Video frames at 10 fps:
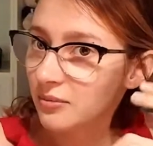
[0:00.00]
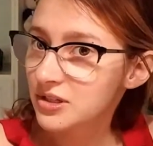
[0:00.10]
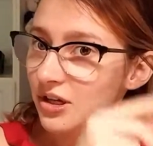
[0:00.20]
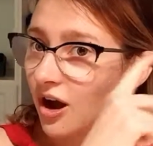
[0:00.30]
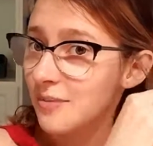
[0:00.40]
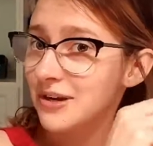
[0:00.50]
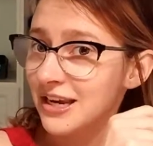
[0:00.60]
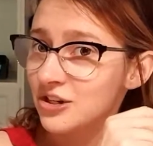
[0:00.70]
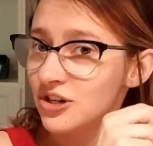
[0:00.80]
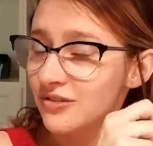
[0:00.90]
it was a
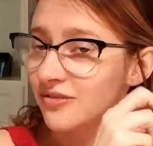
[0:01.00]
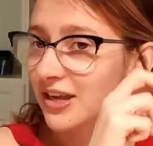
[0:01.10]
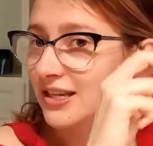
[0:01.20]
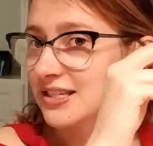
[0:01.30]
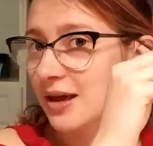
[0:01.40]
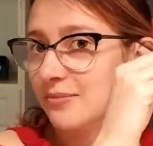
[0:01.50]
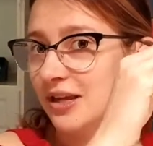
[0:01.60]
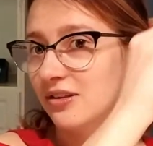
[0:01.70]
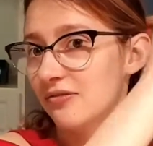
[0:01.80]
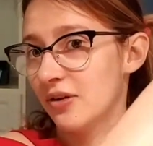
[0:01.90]
combination of things that
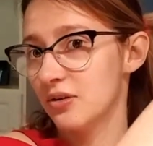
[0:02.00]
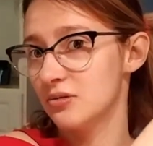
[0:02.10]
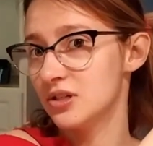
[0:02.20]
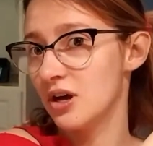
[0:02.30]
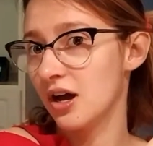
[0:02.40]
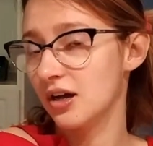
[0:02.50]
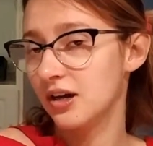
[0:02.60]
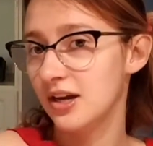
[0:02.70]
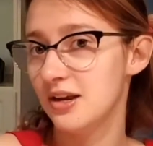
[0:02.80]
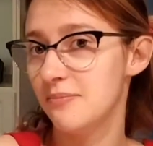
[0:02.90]
made the photos not
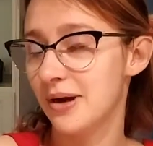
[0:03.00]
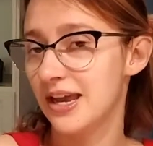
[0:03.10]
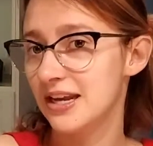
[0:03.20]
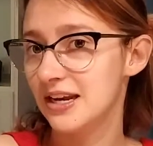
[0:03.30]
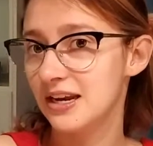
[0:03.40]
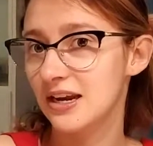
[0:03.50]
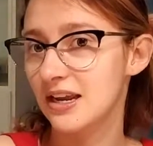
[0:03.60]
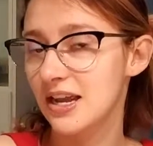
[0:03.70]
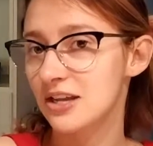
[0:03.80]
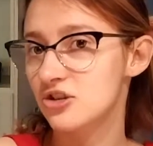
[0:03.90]
good, but
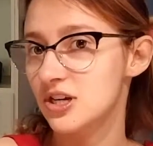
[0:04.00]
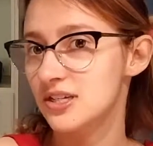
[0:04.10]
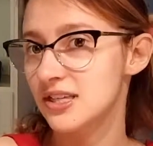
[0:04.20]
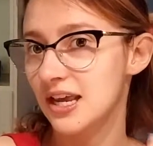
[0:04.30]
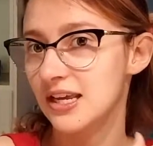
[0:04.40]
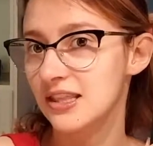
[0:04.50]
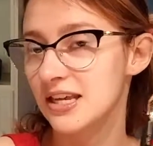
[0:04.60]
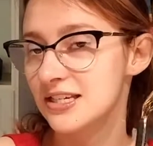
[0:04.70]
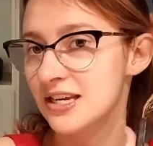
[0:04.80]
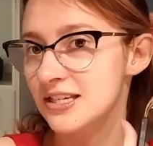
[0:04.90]
it just, like,
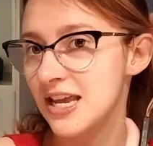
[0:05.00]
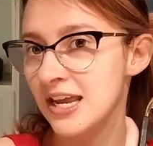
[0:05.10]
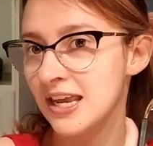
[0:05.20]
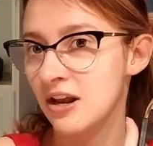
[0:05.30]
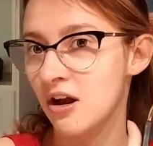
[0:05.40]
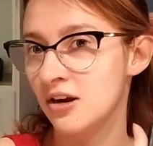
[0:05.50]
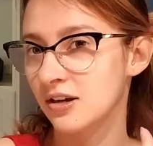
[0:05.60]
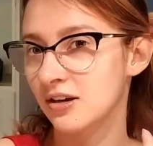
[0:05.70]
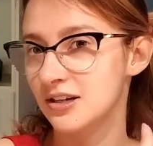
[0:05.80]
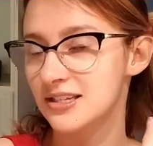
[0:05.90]
they didn't take it on
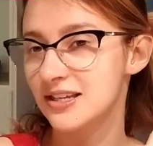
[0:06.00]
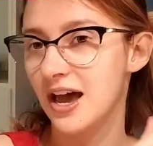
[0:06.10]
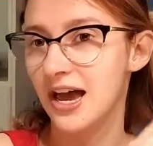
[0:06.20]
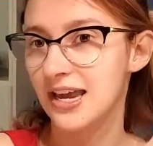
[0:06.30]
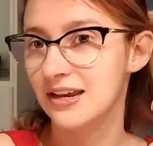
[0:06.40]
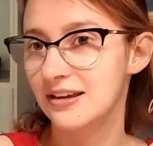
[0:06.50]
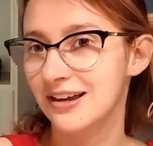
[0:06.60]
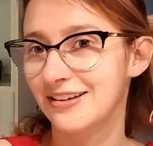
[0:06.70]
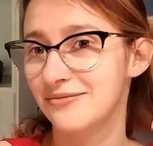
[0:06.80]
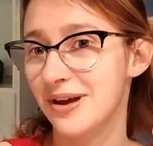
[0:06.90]
the good side
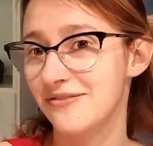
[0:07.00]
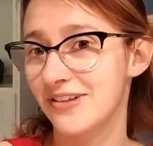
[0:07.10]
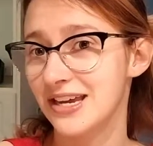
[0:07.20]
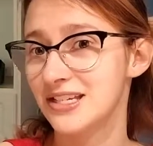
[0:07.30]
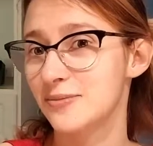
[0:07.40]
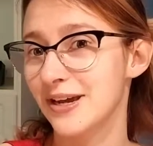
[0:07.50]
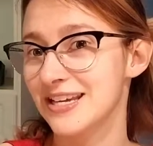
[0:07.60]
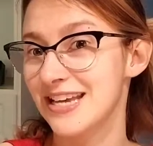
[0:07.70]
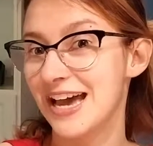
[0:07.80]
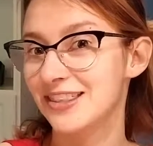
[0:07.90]
of my face,
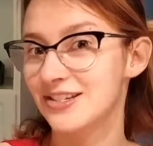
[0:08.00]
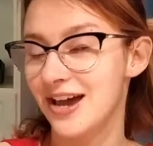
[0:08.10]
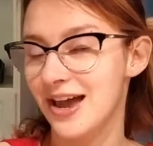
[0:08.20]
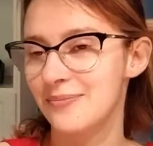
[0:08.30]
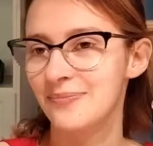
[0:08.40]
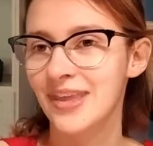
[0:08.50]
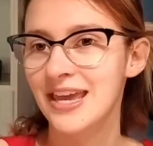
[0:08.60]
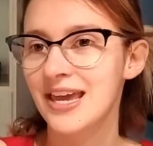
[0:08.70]
because at the time,